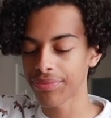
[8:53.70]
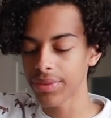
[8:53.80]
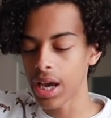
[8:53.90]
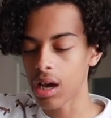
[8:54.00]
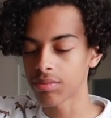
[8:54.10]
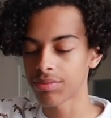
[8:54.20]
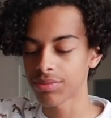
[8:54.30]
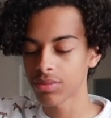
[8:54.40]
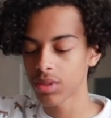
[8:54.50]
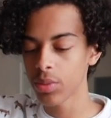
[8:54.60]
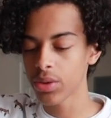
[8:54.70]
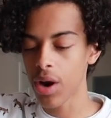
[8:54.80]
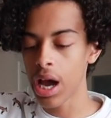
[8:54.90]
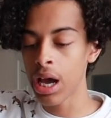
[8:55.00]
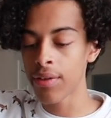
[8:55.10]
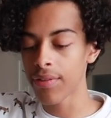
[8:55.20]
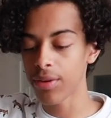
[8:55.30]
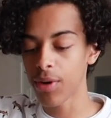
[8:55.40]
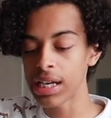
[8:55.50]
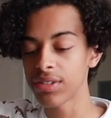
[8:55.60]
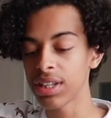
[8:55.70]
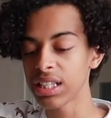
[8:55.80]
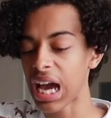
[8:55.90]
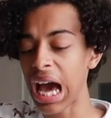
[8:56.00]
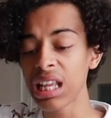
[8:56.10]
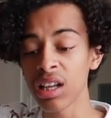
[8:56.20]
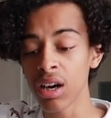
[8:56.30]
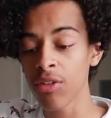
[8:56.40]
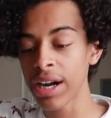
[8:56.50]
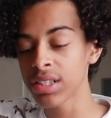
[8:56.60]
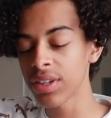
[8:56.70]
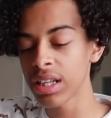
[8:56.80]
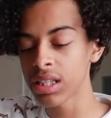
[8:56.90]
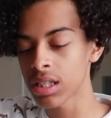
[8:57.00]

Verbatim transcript: yeah. We thrive in Rice Village. I love Rice Village.